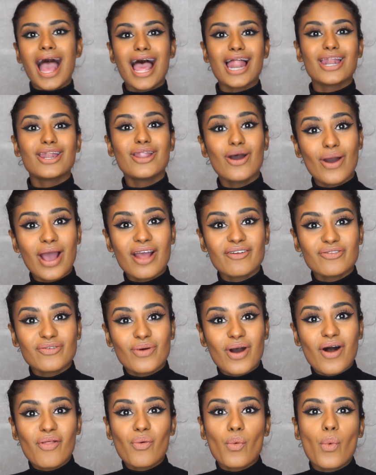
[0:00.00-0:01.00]
Hello
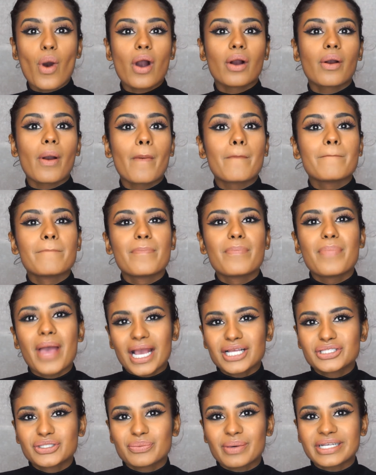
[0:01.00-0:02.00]
everyone, welcome
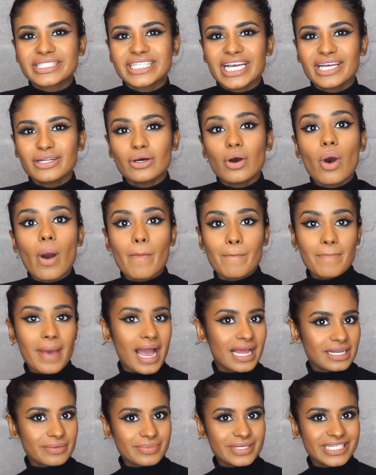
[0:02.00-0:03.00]
back to my channel. My
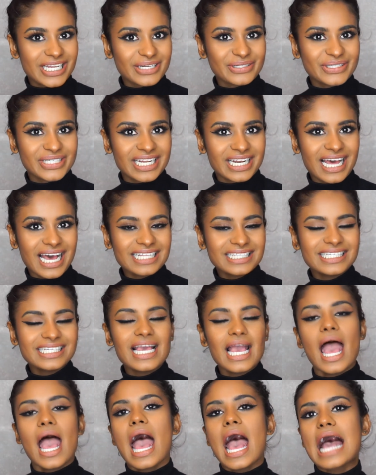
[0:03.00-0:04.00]
name is anoushadn
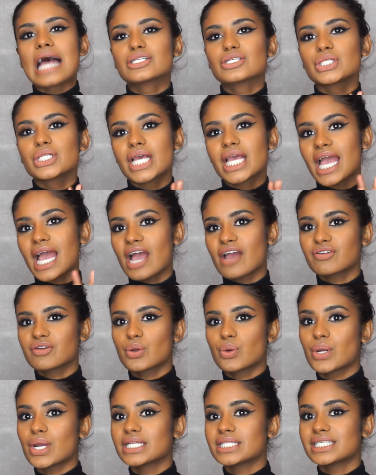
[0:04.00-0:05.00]
and today I've
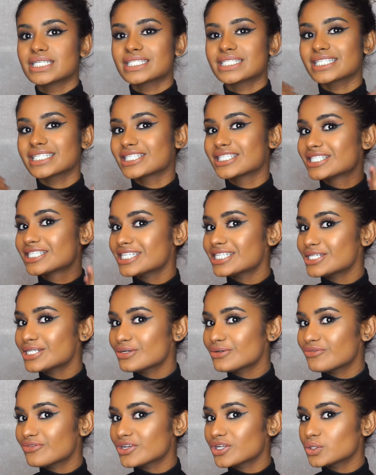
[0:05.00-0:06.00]
created this
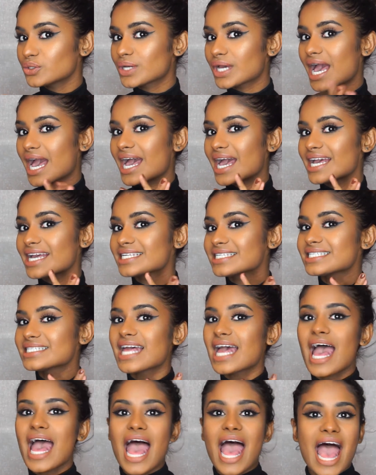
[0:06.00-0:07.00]
look for you guys.
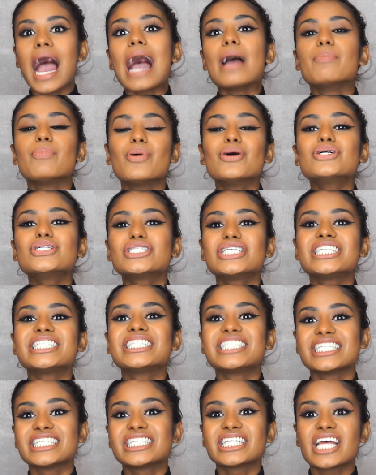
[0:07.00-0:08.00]
I posted
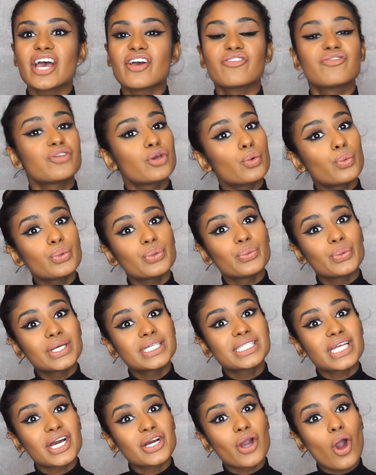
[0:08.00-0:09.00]
this a few
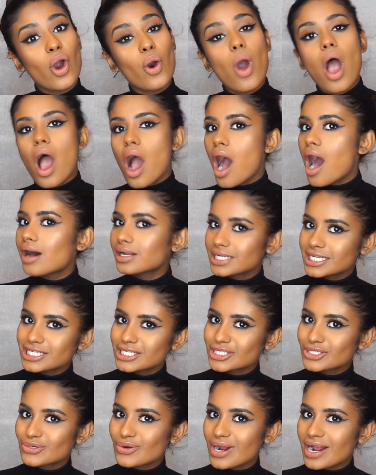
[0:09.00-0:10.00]
weeks ago on
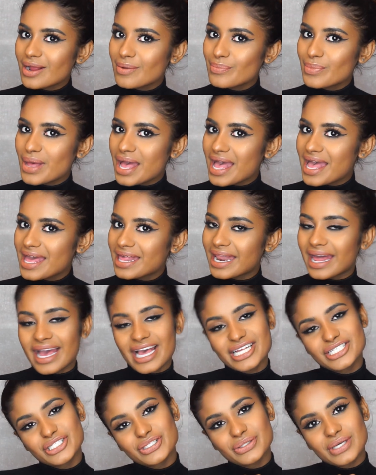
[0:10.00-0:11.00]
Instagram and
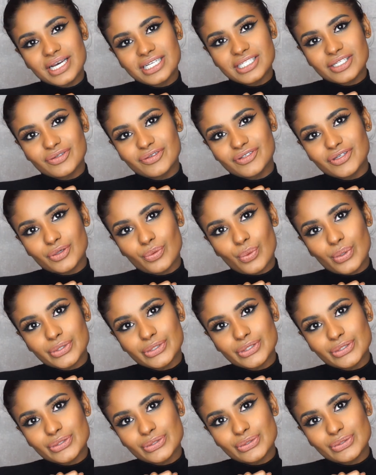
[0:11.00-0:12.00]
I asked you guys if you
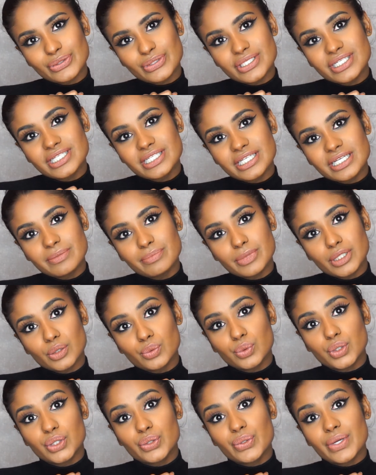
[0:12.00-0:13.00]
wanted to see me
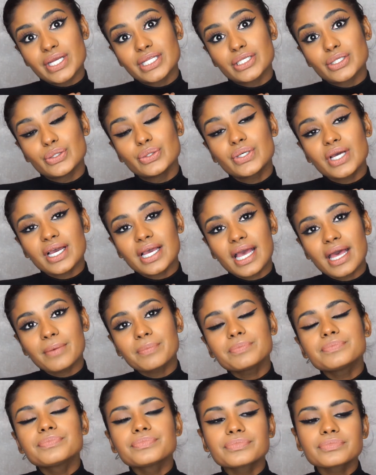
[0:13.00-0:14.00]
recreate the look again.